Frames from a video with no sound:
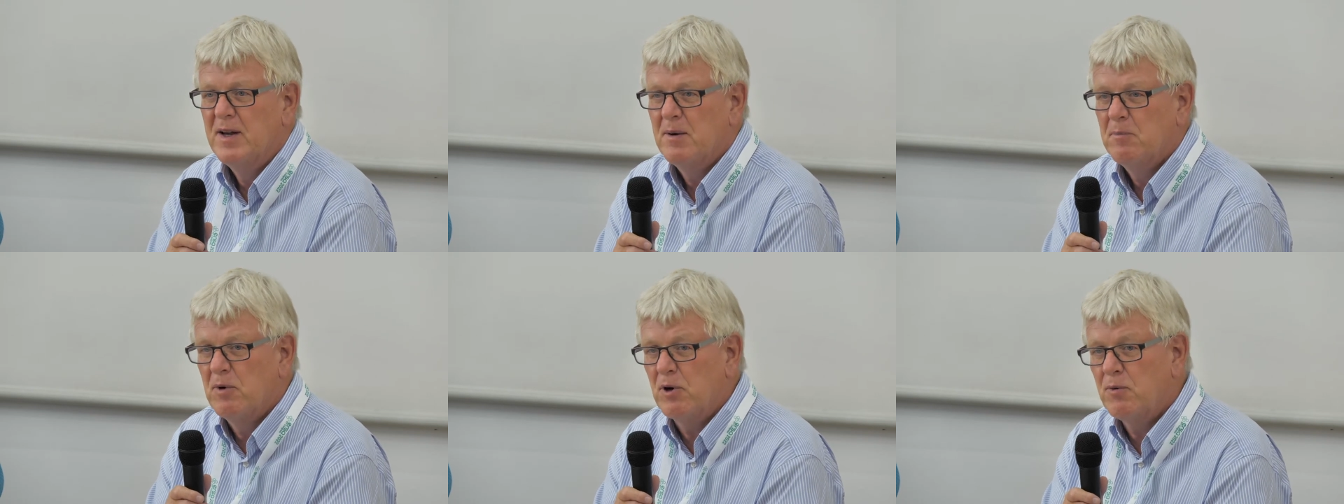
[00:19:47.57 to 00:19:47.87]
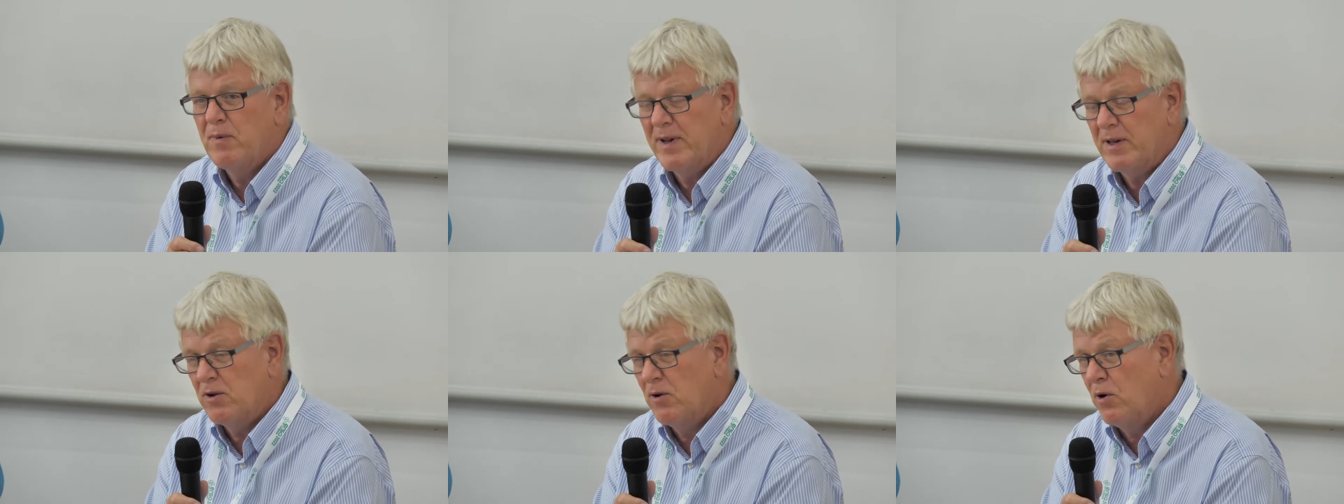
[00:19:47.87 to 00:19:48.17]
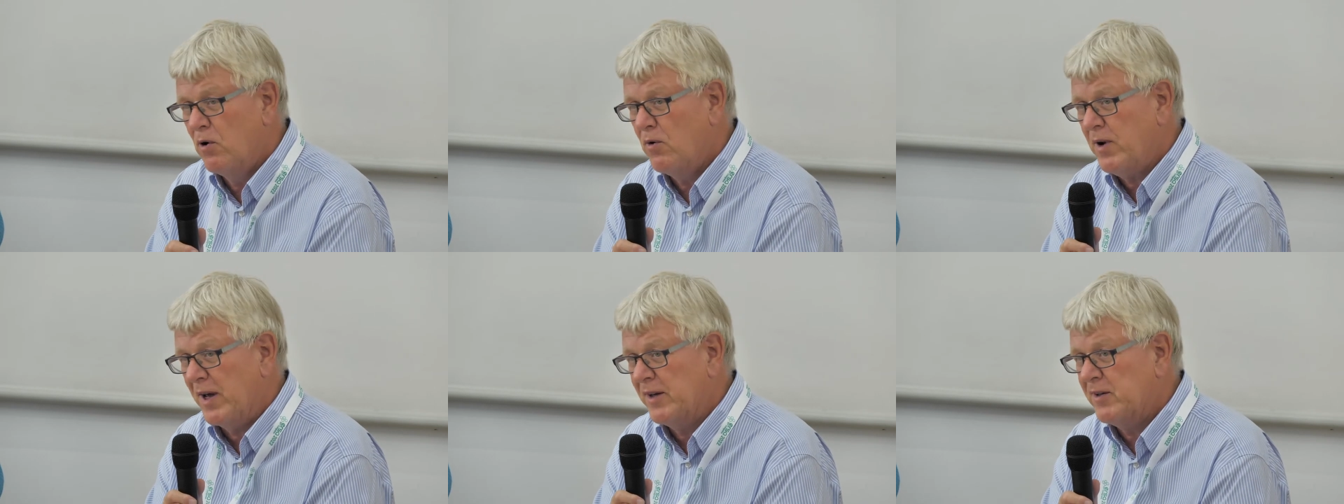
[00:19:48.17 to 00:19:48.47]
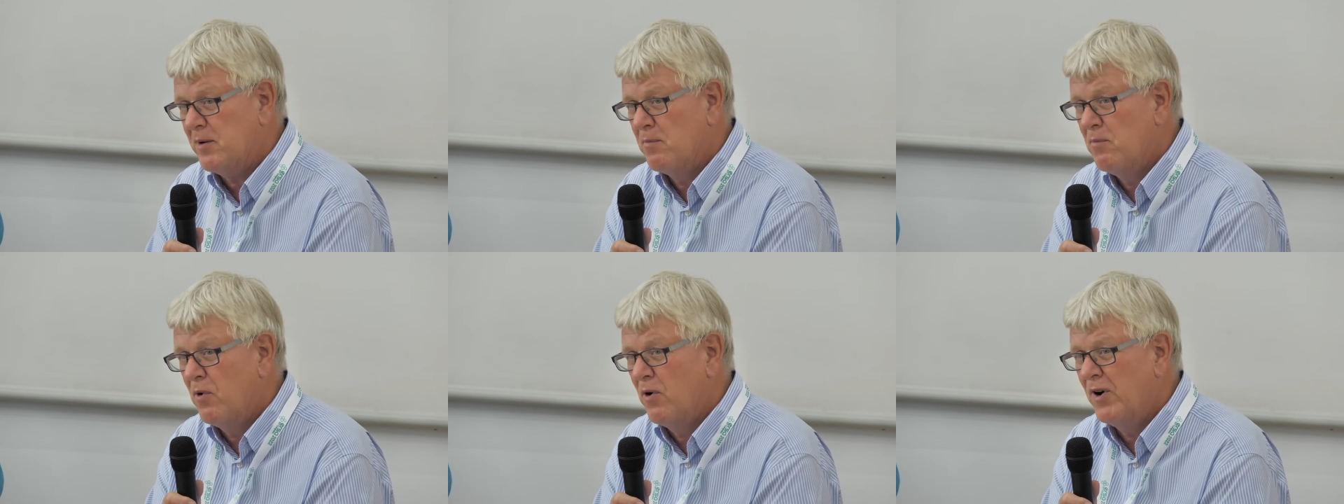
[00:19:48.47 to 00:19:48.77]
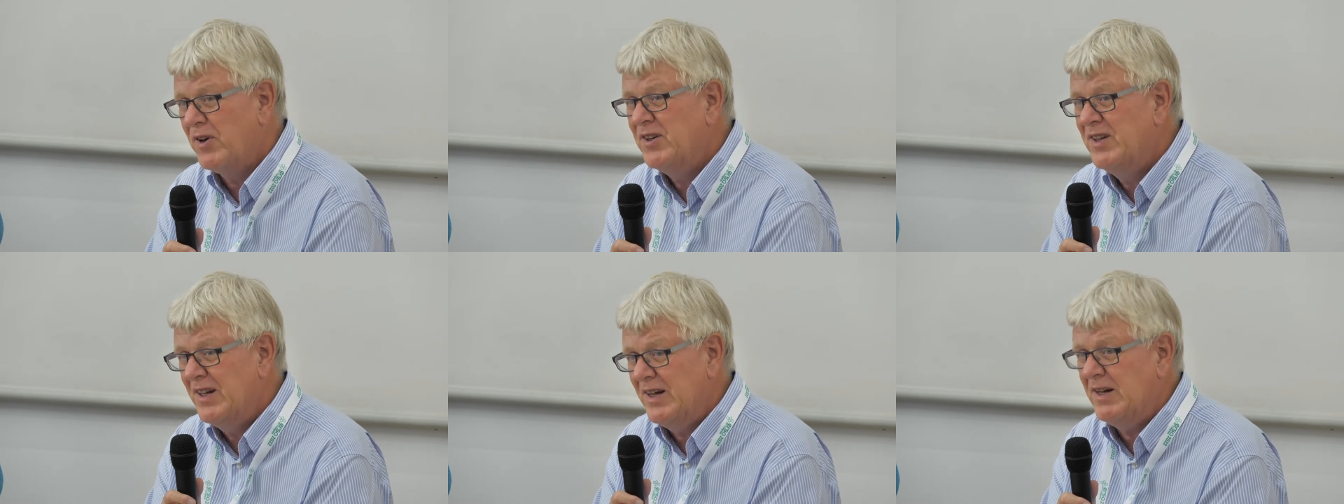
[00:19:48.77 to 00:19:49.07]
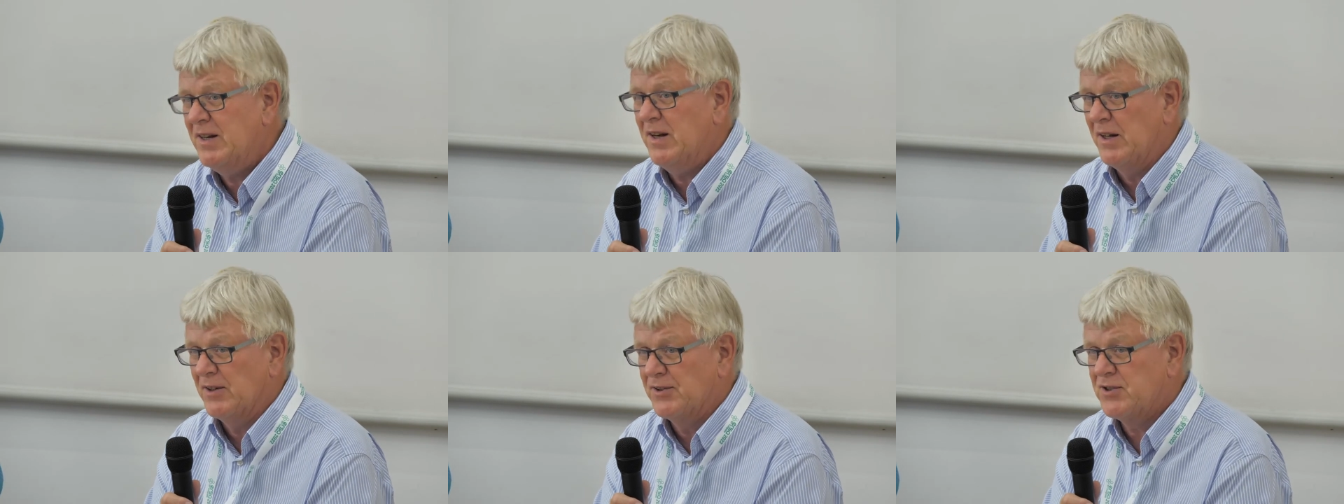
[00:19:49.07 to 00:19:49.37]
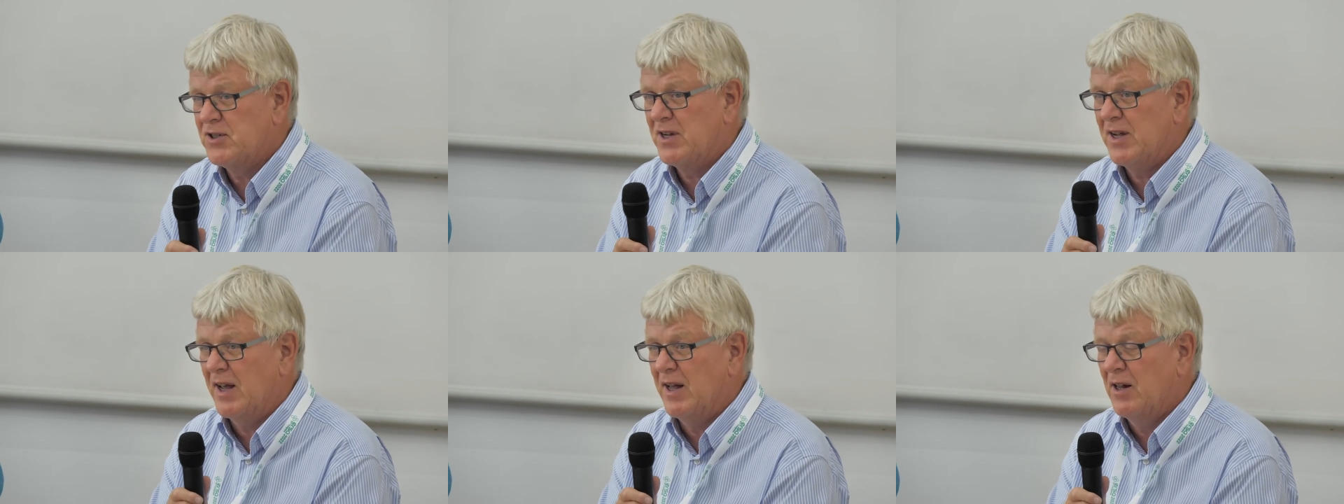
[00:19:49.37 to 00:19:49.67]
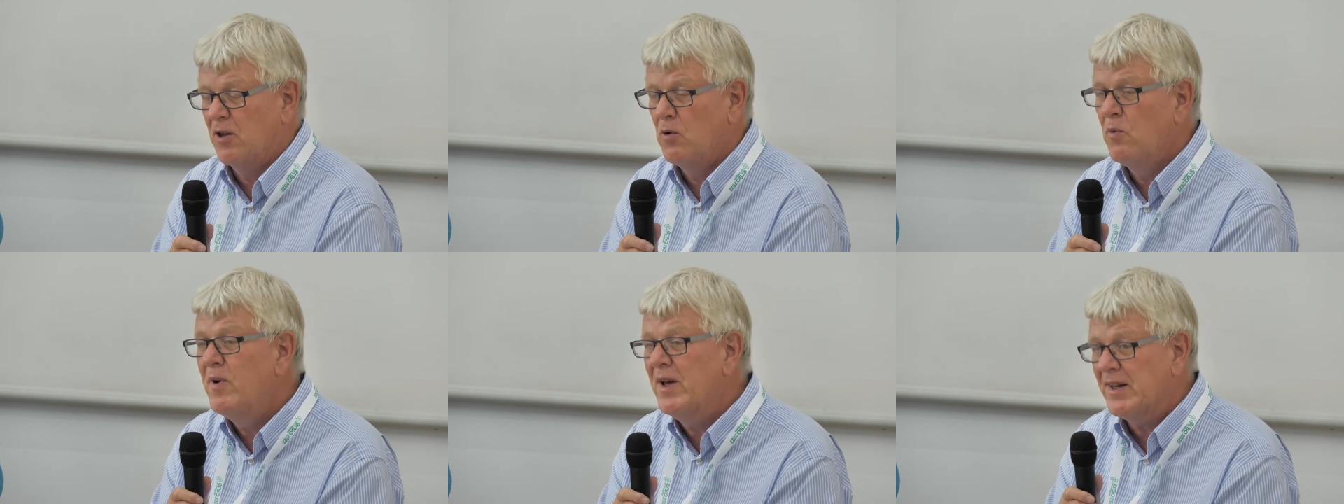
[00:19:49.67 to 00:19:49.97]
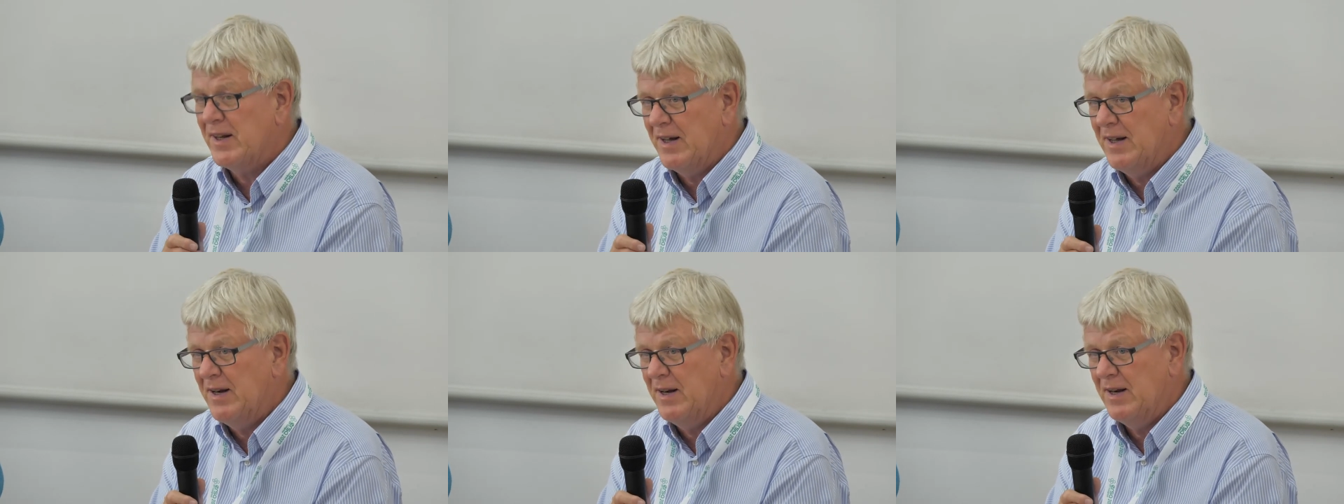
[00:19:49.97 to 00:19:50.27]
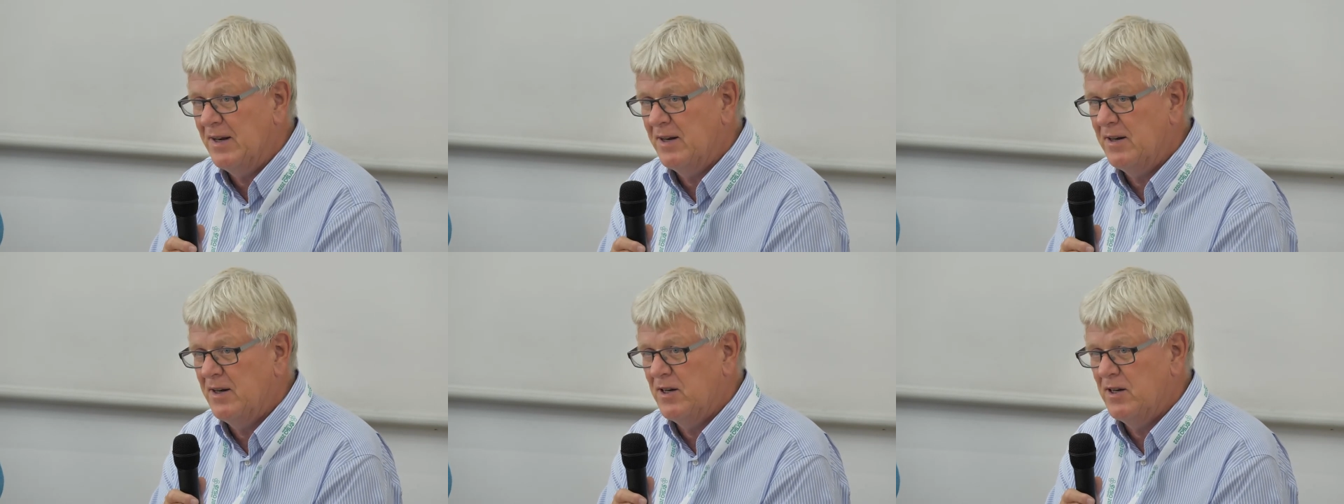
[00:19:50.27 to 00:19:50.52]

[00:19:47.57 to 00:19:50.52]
But when you look at the more detailed scale within